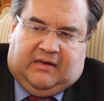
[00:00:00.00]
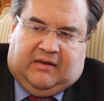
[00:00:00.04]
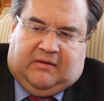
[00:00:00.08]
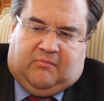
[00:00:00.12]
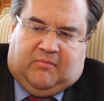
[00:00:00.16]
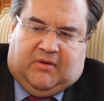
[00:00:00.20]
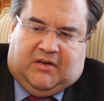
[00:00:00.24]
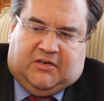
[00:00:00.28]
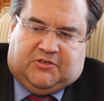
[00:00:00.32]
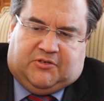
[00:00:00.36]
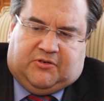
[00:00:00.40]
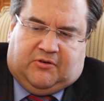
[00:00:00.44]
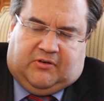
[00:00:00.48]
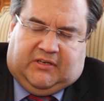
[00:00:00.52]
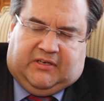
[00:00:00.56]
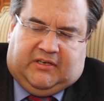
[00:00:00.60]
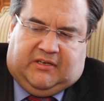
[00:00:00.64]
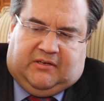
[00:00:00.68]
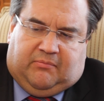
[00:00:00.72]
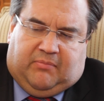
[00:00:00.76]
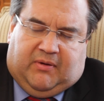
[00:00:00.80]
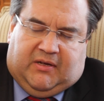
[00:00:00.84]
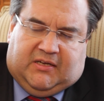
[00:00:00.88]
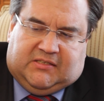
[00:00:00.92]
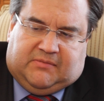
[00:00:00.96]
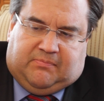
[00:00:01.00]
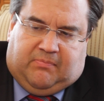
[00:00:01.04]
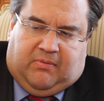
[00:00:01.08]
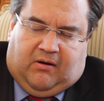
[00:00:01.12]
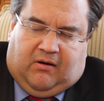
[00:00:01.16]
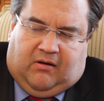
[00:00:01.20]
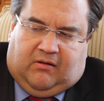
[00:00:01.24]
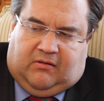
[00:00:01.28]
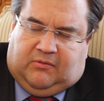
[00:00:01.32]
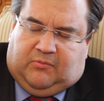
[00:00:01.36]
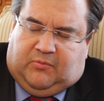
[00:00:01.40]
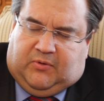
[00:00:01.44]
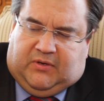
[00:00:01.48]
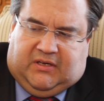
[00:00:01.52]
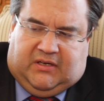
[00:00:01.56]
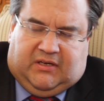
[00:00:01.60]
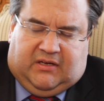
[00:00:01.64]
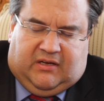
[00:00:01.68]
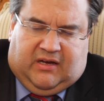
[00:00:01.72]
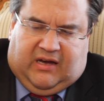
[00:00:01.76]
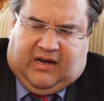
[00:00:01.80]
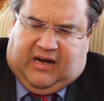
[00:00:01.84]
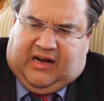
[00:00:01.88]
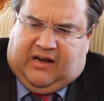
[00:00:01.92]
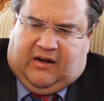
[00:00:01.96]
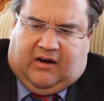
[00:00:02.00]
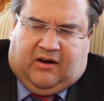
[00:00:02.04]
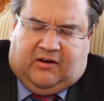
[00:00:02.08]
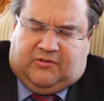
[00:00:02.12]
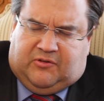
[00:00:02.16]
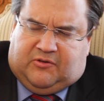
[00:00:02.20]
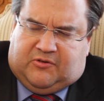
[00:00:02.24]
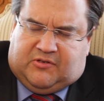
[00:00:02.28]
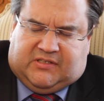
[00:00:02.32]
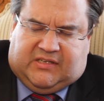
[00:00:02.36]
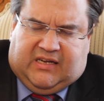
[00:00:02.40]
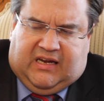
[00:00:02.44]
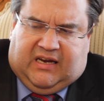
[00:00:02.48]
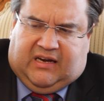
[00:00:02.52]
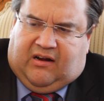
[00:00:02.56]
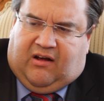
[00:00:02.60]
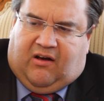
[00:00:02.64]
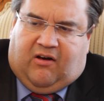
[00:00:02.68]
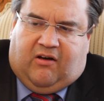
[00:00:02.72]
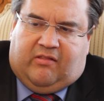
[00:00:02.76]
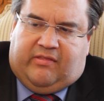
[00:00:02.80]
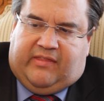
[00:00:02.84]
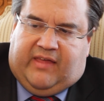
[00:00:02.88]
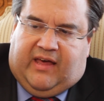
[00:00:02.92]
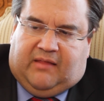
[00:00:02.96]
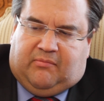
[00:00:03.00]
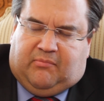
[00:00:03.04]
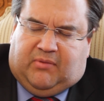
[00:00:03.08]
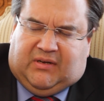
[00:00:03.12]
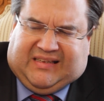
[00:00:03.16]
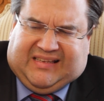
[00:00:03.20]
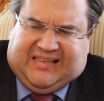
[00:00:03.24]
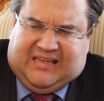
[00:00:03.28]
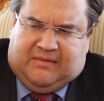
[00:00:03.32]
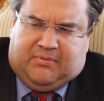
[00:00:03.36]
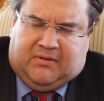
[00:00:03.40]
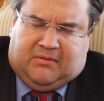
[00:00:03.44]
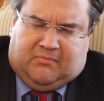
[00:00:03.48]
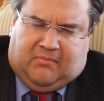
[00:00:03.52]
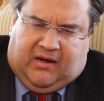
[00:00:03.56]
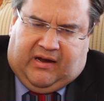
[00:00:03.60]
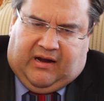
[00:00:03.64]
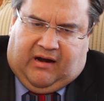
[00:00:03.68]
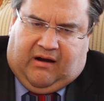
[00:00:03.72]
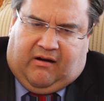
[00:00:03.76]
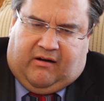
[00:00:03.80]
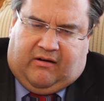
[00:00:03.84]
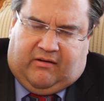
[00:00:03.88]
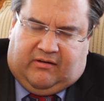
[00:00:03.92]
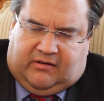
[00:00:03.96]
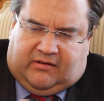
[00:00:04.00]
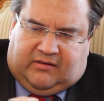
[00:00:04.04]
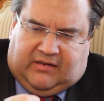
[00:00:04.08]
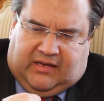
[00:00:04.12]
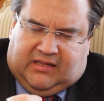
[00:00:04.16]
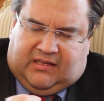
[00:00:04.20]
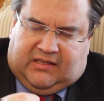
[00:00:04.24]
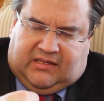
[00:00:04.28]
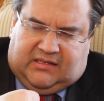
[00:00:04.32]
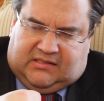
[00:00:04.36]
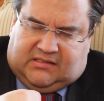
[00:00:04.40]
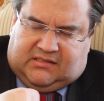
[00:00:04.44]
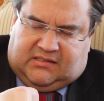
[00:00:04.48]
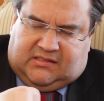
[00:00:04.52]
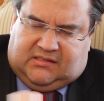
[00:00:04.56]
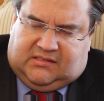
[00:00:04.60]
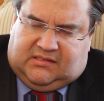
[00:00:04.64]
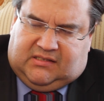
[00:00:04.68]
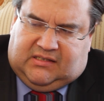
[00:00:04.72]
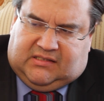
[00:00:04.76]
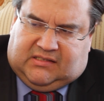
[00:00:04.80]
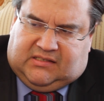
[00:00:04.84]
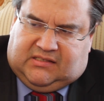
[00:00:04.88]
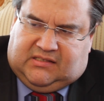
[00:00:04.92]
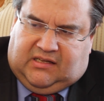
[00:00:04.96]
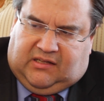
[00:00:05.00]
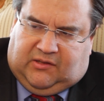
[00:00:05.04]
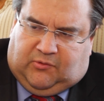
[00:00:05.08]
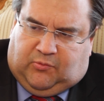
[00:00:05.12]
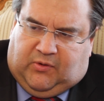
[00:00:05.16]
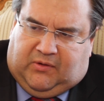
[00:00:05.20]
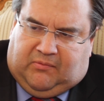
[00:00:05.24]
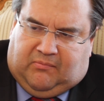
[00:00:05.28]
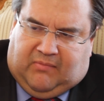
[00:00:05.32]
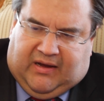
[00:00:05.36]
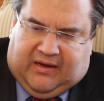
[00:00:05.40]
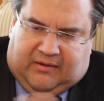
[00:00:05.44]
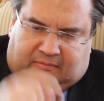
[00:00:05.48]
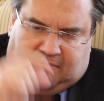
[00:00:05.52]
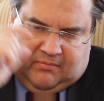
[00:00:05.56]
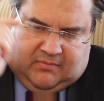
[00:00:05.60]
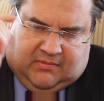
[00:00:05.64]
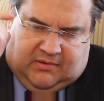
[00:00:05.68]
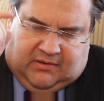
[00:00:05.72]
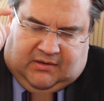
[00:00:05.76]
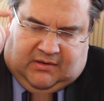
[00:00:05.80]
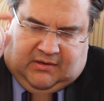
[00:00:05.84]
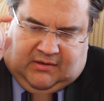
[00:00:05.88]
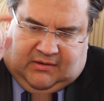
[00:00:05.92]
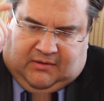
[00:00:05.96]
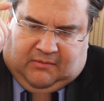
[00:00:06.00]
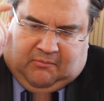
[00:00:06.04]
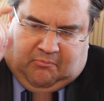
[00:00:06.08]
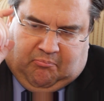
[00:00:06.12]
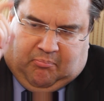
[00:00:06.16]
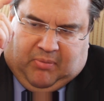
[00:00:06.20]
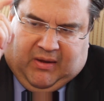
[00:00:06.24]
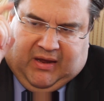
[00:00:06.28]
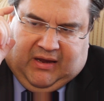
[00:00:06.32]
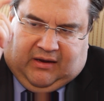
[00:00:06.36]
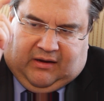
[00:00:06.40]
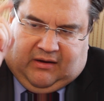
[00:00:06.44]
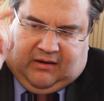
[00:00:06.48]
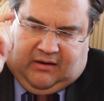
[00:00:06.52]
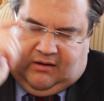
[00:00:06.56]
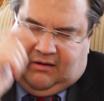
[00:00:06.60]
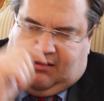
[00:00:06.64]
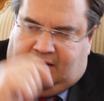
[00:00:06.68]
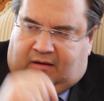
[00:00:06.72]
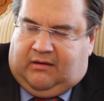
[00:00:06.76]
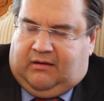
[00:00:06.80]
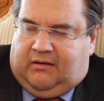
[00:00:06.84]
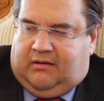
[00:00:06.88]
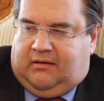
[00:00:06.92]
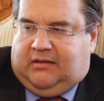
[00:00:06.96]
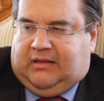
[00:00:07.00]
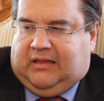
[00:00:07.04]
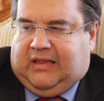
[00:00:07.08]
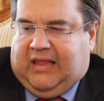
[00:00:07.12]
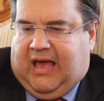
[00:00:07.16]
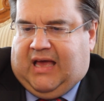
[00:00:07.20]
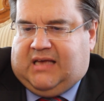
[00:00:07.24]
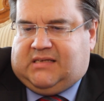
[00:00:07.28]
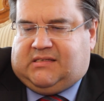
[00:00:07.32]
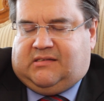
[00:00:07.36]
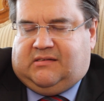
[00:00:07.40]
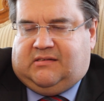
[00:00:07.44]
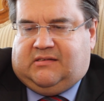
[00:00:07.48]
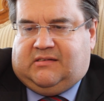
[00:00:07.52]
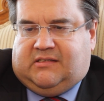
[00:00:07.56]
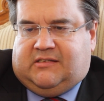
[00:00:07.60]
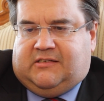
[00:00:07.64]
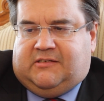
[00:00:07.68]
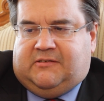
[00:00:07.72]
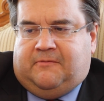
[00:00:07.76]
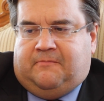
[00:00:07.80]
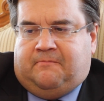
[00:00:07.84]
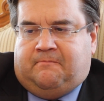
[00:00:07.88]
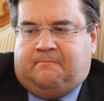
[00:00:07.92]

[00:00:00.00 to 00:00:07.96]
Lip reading: Major League Baseball. I understand all that. But deep in my heart, and it's not with my pink glasses,